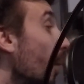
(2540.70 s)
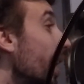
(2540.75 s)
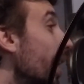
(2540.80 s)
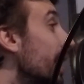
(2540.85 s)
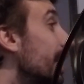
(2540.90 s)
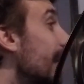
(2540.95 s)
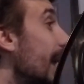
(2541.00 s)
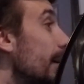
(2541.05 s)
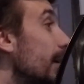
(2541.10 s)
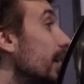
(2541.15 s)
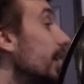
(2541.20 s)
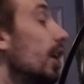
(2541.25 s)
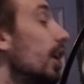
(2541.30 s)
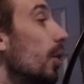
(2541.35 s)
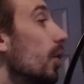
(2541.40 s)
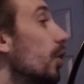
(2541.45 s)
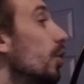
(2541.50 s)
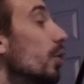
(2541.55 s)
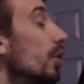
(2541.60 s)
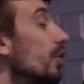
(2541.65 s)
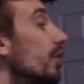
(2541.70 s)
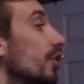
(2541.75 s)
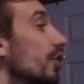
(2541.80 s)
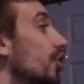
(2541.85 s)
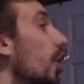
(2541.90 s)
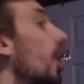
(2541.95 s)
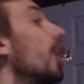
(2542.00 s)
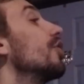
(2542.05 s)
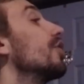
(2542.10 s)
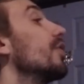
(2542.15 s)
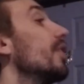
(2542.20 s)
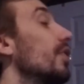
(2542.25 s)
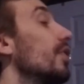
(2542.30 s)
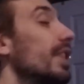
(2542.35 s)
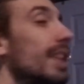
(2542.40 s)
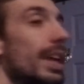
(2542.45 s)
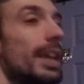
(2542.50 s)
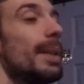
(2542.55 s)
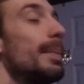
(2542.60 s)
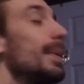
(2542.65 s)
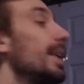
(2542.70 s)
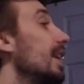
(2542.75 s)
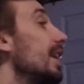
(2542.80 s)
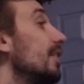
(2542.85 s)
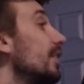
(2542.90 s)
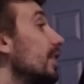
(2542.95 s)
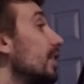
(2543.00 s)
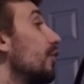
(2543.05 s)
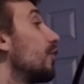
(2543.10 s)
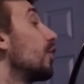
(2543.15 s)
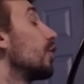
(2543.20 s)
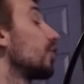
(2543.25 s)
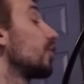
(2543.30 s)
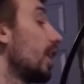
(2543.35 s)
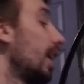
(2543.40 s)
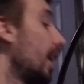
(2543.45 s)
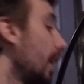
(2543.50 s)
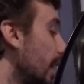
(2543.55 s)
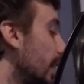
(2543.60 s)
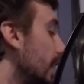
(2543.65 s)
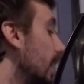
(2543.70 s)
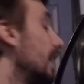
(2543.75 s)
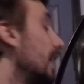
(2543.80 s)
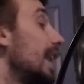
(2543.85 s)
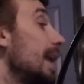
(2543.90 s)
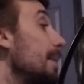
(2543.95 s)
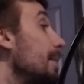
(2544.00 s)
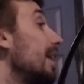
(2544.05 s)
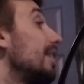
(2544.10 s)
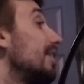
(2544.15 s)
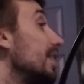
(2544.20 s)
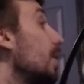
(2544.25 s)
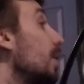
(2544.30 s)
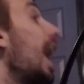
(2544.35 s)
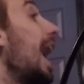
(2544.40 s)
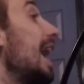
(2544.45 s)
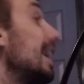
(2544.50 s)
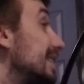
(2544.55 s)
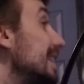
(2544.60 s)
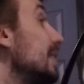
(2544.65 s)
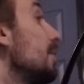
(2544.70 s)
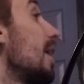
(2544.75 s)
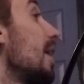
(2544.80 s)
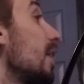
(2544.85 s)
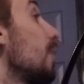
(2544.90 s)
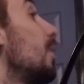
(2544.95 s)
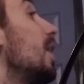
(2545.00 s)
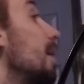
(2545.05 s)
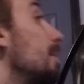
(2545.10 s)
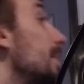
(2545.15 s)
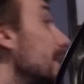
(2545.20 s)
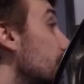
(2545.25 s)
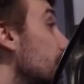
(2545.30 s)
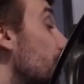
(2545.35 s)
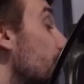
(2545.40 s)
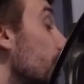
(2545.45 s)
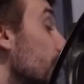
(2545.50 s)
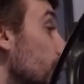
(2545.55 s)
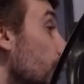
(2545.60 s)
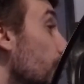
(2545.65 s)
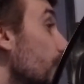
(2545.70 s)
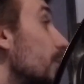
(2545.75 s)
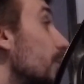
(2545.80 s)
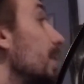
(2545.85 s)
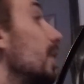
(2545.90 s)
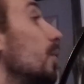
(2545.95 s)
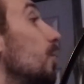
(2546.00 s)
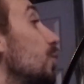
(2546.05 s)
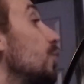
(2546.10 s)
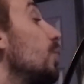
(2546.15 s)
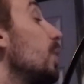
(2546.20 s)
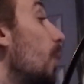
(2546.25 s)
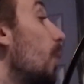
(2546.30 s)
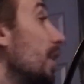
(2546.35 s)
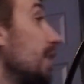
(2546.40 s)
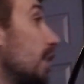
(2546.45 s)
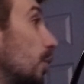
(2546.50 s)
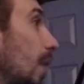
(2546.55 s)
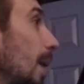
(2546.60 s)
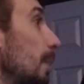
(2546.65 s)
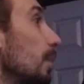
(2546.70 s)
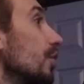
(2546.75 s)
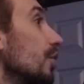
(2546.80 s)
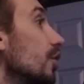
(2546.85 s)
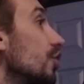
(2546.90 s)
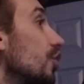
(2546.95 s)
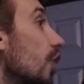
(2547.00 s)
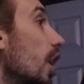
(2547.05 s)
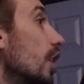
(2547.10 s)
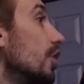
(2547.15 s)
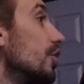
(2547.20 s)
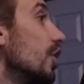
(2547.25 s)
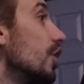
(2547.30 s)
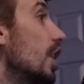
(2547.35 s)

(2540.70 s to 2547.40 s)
what? You know who is in charge of this? I mean, is it the first? Maybe I see why they want to beat the First Order, but do you want the rebels in charge?